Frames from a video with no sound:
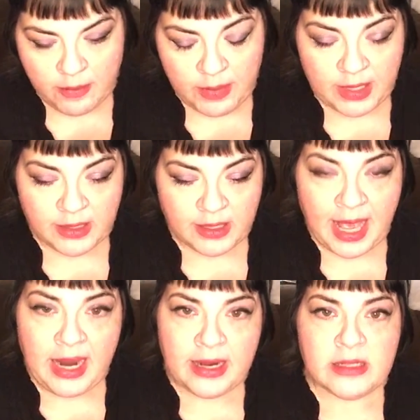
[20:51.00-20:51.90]
But
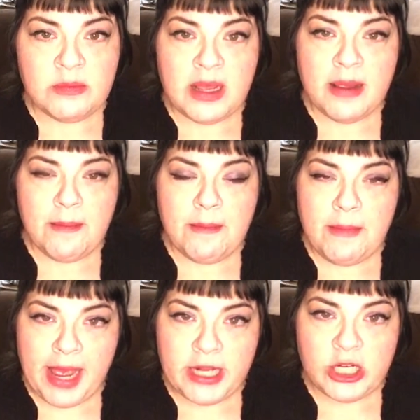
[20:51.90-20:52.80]
that is my
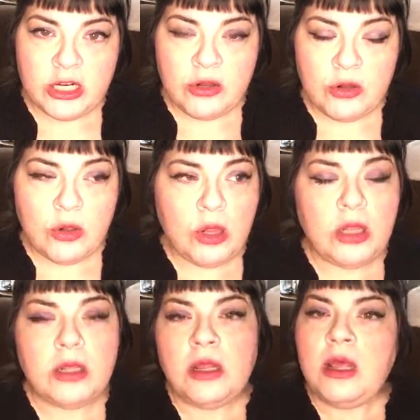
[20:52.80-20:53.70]
magical
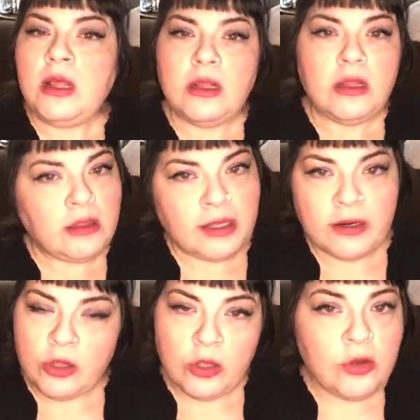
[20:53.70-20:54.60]

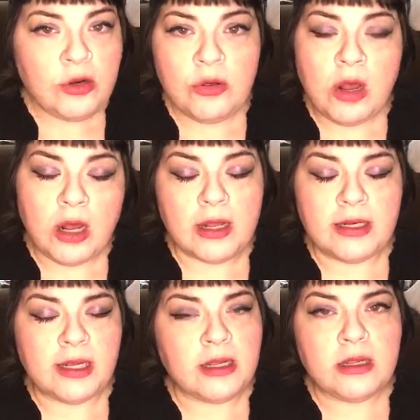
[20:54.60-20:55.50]
little Hoodoo
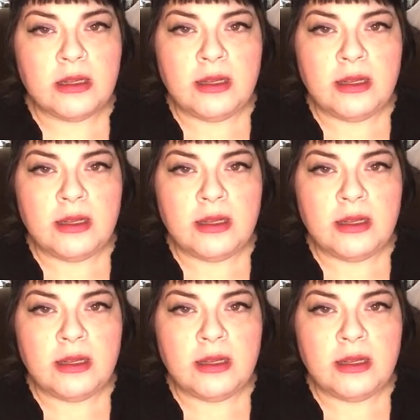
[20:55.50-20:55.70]
Honda,